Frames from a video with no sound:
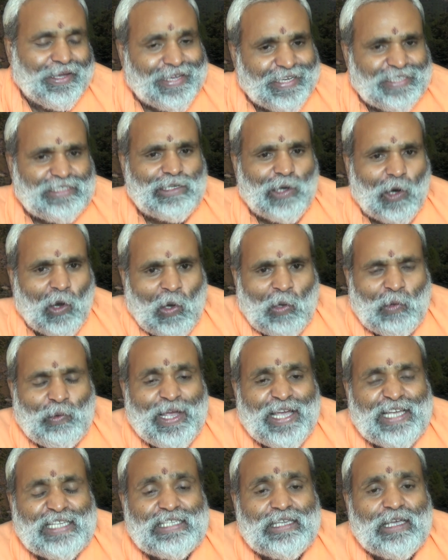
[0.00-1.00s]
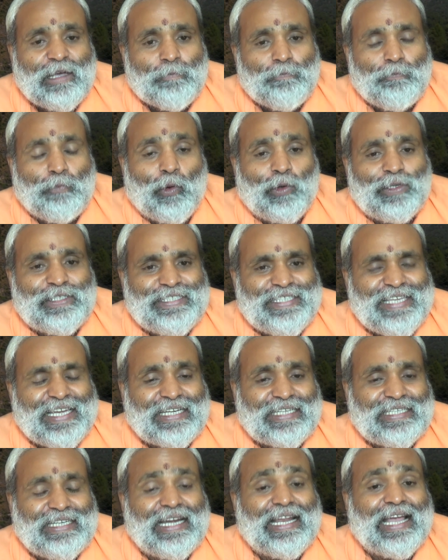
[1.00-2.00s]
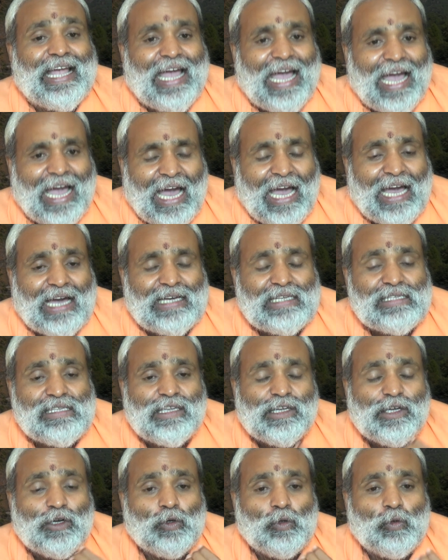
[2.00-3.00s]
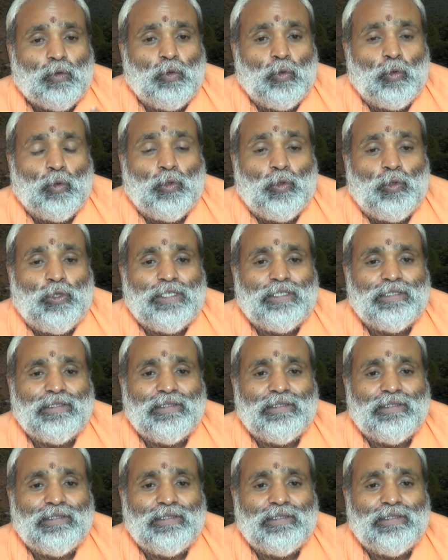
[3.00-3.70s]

is always projected as good.